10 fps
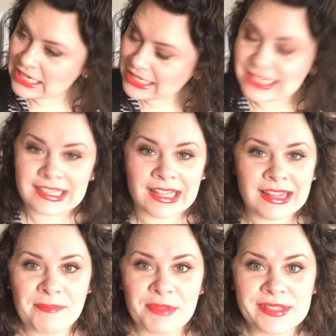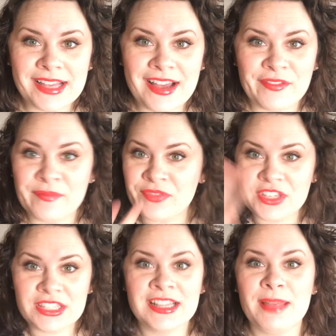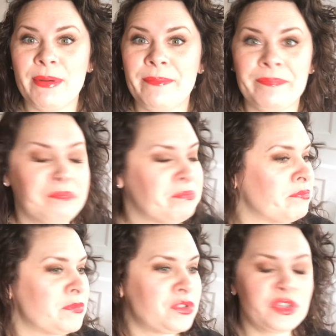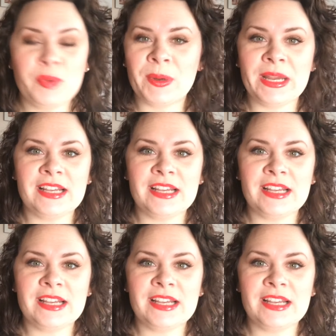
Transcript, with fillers: You just clip those off, just clip them. Super